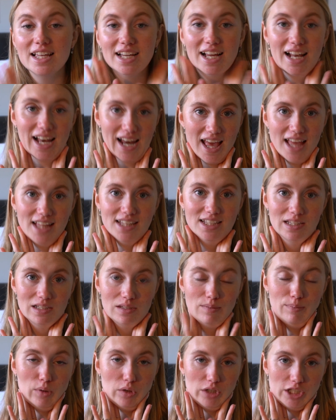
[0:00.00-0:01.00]

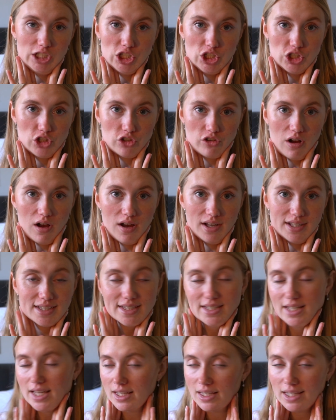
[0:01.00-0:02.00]
cleanse,
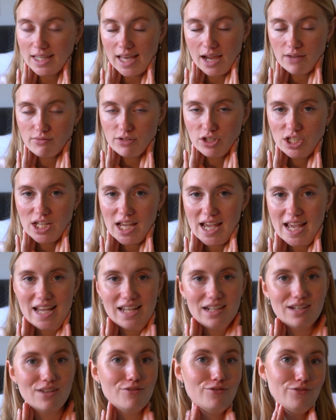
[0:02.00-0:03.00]
moisturise, skincare
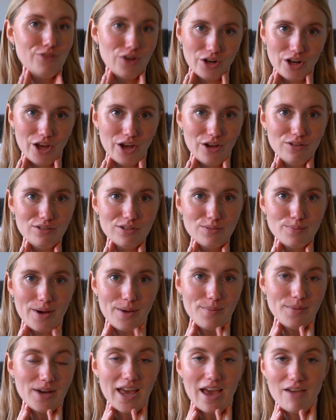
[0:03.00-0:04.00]
routine followed
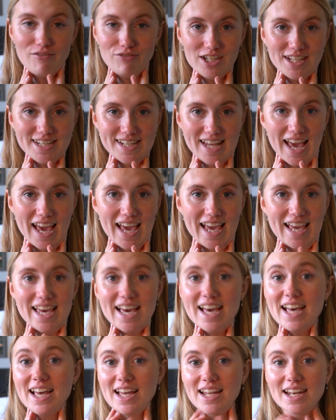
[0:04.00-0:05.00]
by my everyday
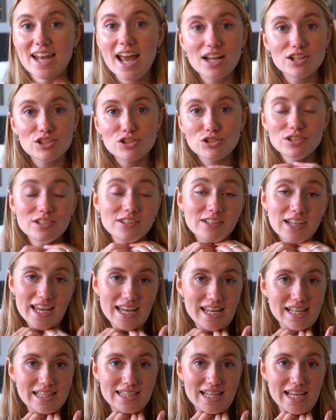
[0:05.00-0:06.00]
natural,
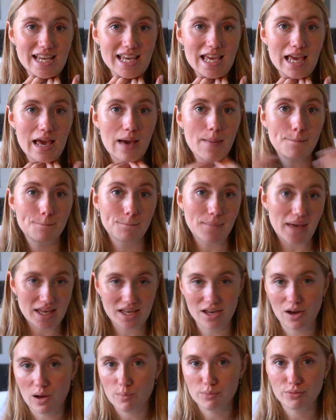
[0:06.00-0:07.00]
easy
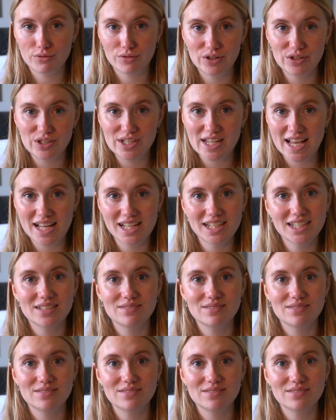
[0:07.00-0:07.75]
makeup routine.